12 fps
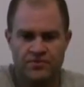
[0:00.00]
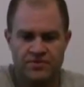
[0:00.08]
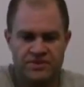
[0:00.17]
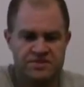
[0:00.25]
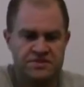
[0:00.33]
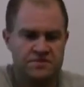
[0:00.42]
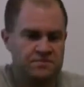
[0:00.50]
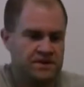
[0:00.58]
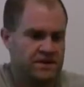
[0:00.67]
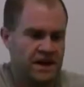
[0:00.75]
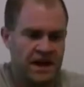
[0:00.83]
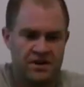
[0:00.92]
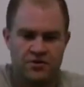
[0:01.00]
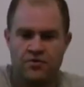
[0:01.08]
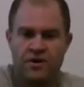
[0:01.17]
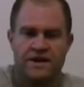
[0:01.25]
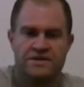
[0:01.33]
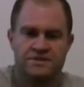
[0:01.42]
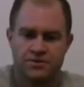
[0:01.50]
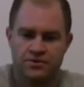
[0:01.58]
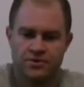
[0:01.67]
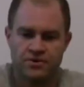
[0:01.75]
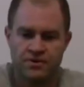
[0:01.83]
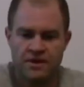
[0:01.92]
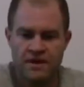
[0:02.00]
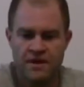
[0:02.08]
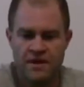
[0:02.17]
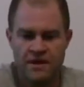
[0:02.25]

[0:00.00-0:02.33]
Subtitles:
this could be a great tool